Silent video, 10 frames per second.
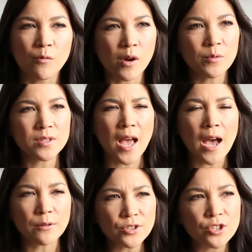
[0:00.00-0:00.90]
and one was a
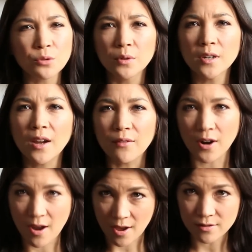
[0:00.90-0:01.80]
house tour of
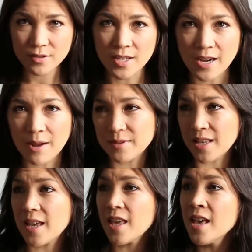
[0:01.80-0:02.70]
our house, and I was
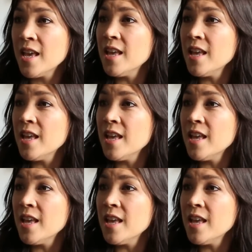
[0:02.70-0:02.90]
like,